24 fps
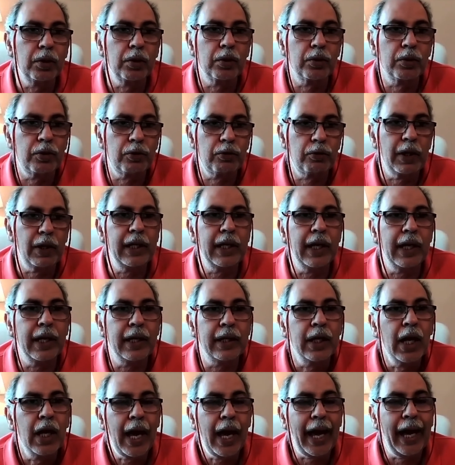Australia and
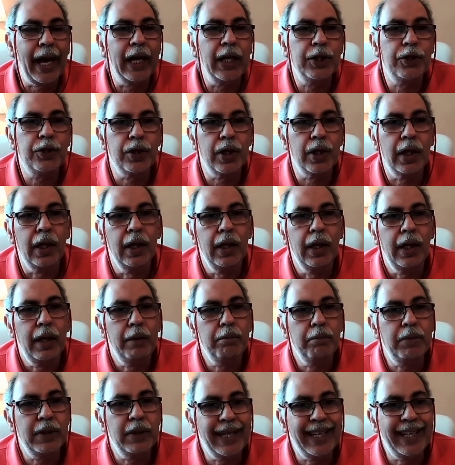Asia,
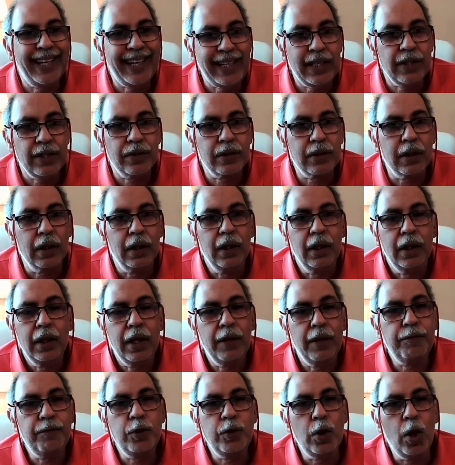Middle East,
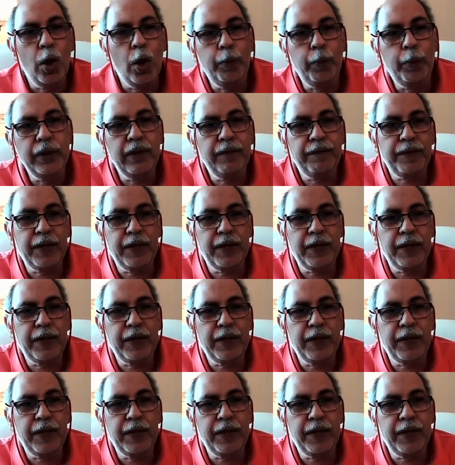if you open the